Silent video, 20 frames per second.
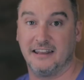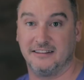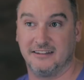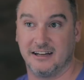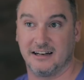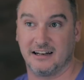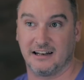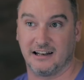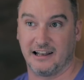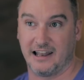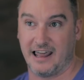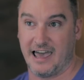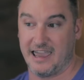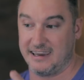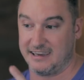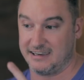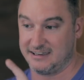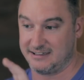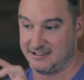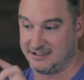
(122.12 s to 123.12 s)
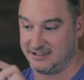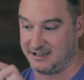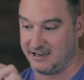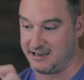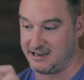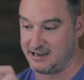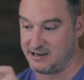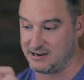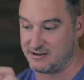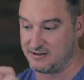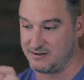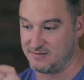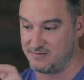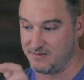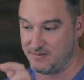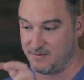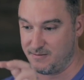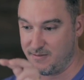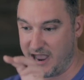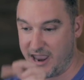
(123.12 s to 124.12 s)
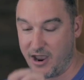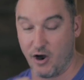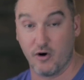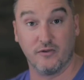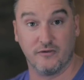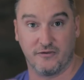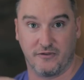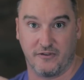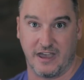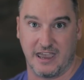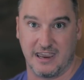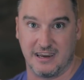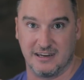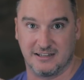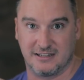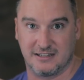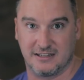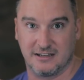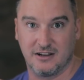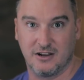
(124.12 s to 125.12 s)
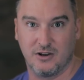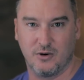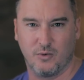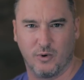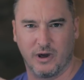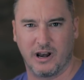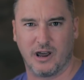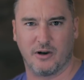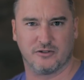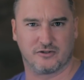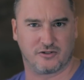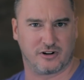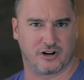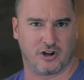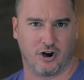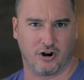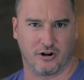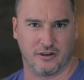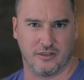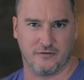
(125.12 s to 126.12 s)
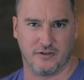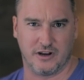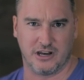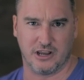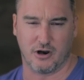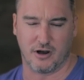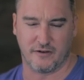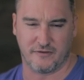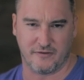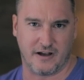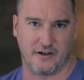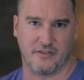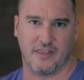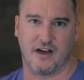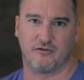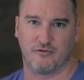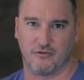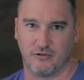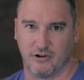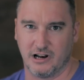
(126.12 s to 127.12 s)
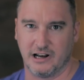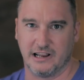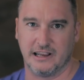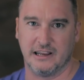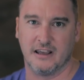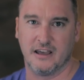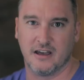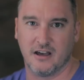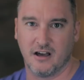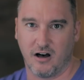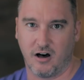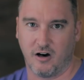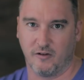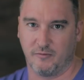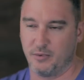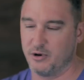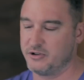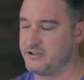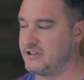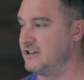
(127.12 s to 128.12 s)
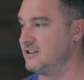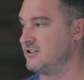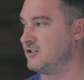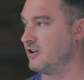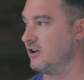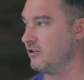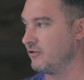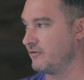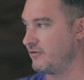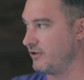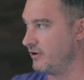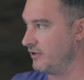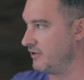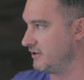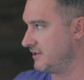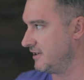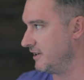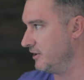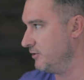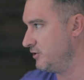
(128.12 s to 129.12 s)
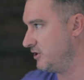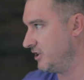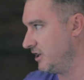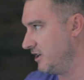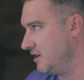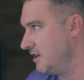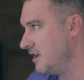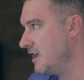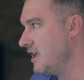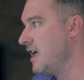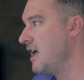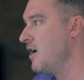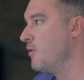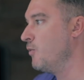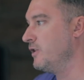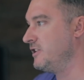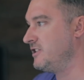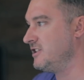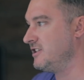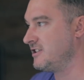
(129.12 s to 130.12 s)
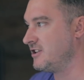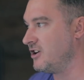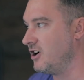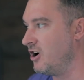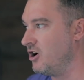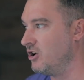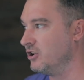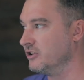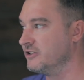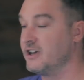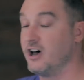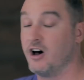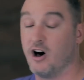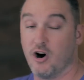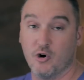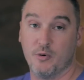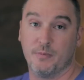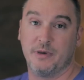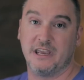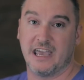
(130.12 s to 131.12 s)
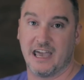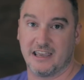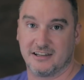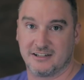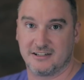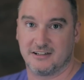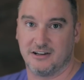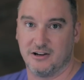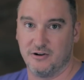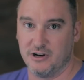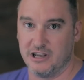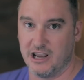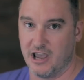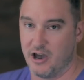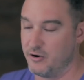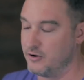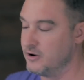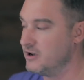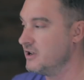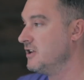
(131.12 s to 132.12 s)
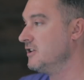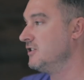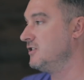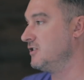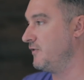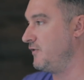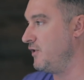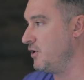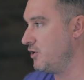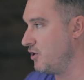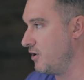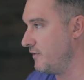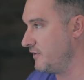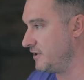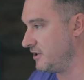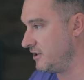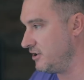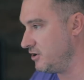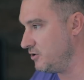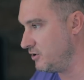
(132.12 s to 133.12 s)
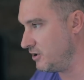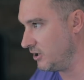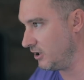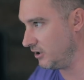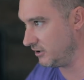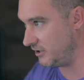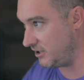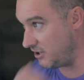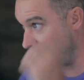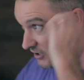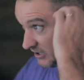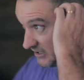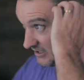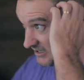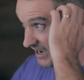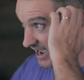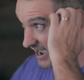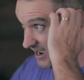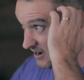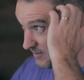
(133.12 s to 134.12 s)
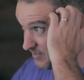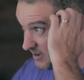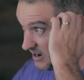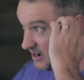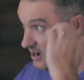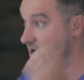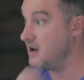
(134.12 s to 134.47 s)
I didn't like seeing my own face when I was recording the video. I found that really off-putting, so I looked for another solution, which is called OBS Studio. So if you go over to Google, you can type